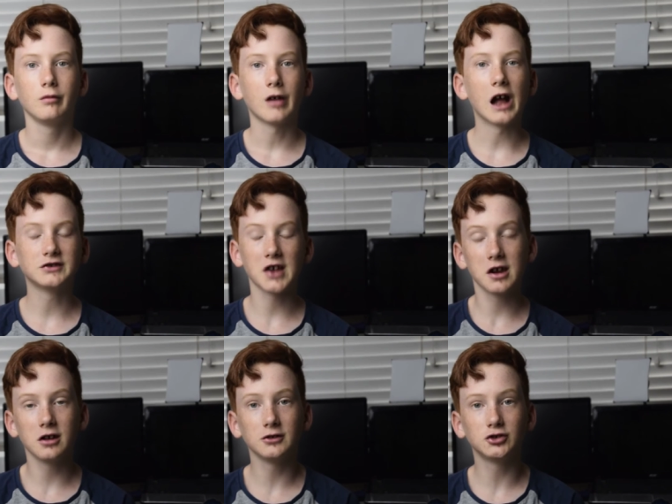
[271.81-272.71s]
and
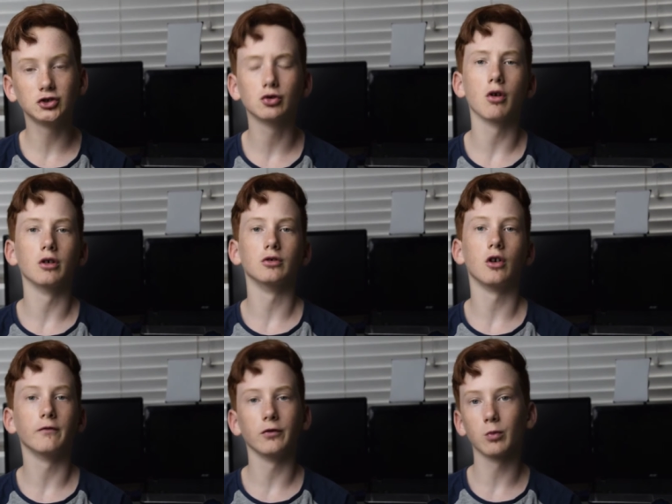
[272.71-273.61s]
taking a tutorial
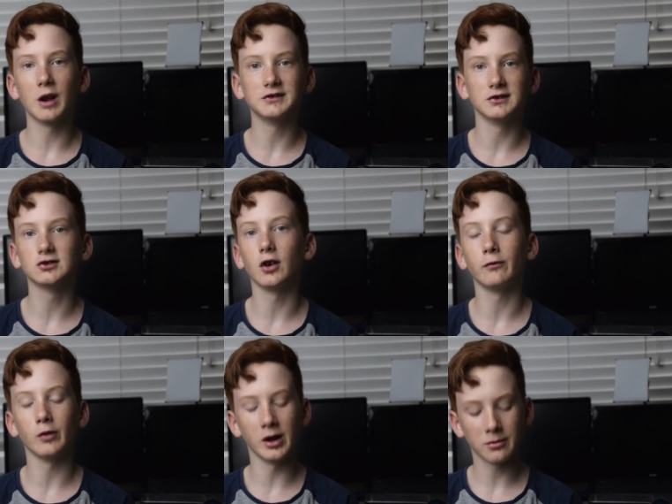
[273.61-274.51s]
of the Razer
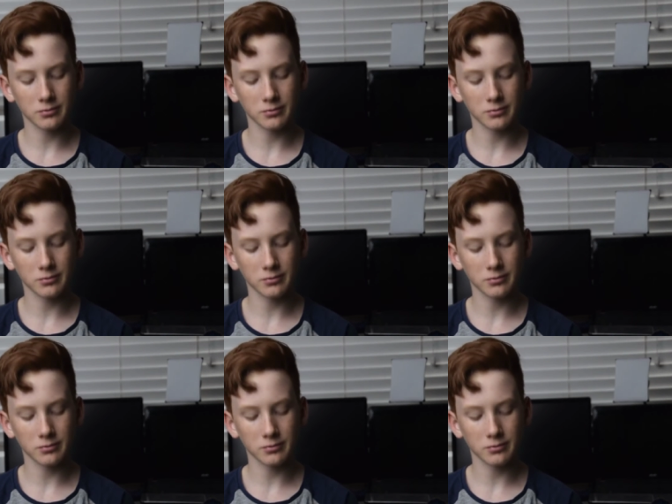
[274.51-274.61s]
software.